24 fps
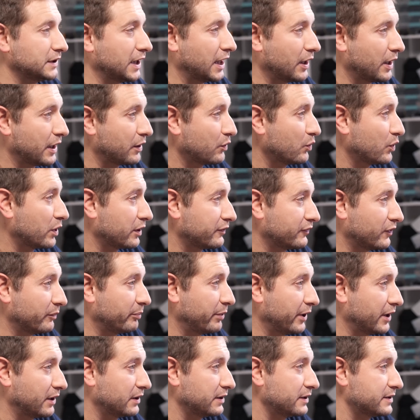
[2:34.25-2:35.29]
Now, I don't work for
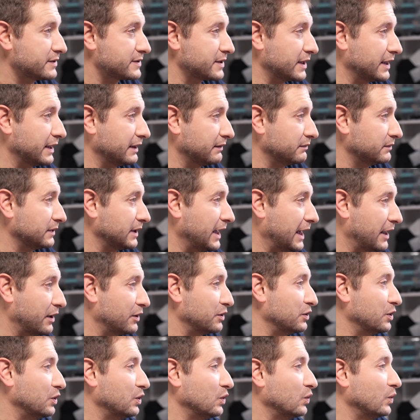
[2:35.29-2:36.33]
Parallels, and I
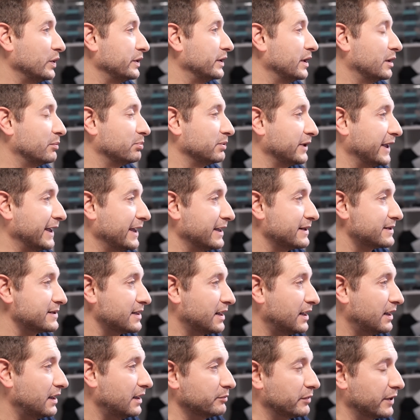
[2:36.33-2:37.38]
don't know what their plans
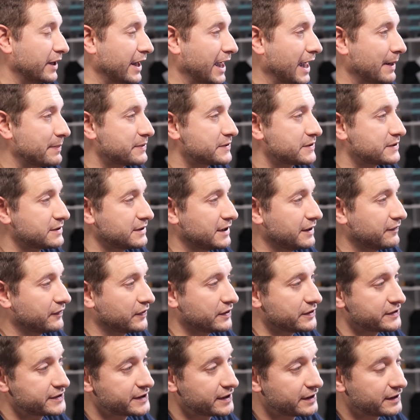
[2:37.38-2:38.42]
are. Perhaps they've
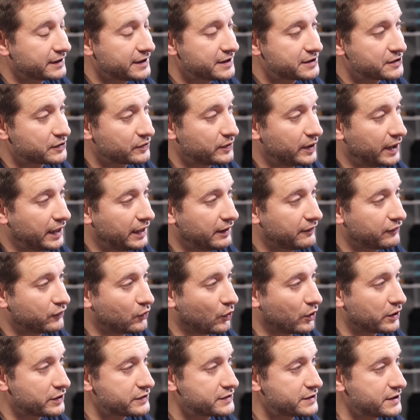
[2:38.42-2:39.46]
considered this already, of
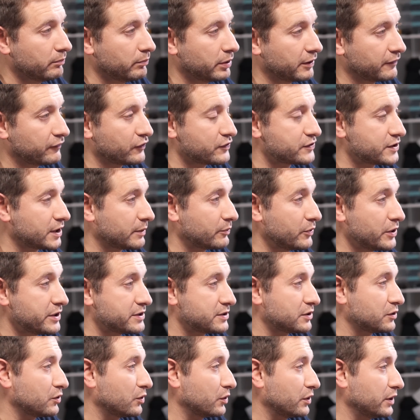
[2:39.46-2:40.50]
course, but for some
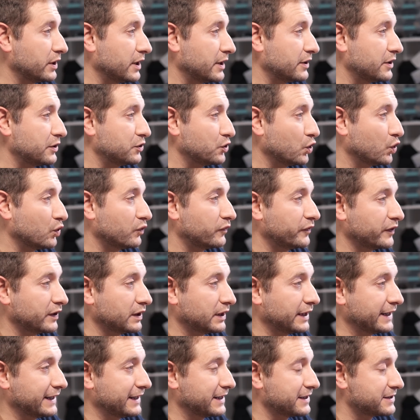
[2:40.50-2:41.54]
reason or another, don't feel
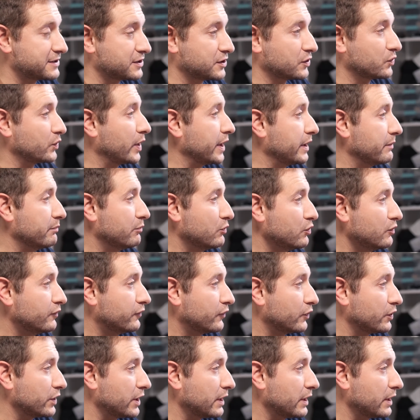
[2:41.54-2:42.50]
like it's the right move for